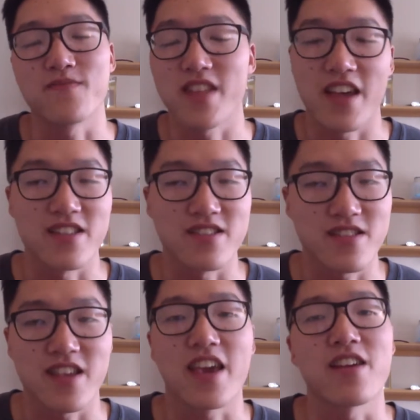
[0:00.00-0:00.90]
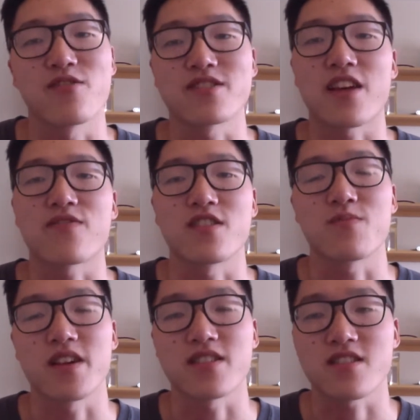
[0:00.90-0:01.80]
then here is definitely the
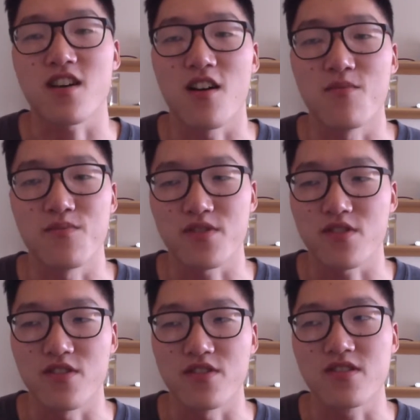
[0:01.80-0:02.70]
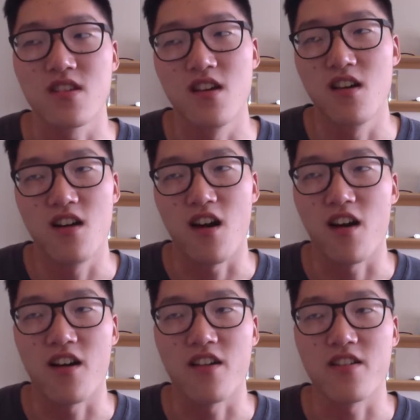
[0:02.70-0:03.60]
place to come, because
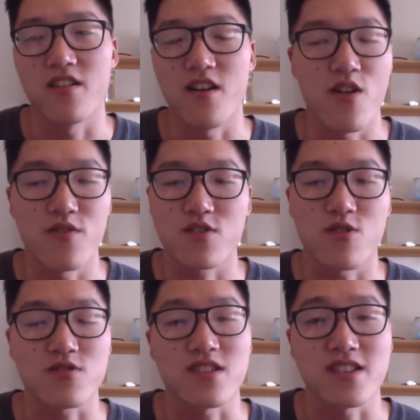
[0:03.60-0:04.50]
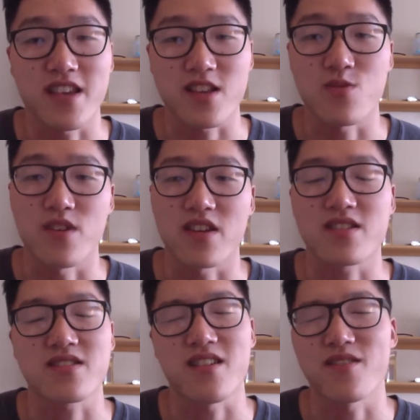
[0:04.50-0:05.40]
over the course of the 6
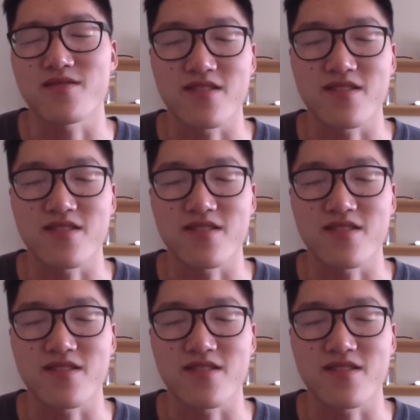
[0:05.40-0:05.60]
weeks, I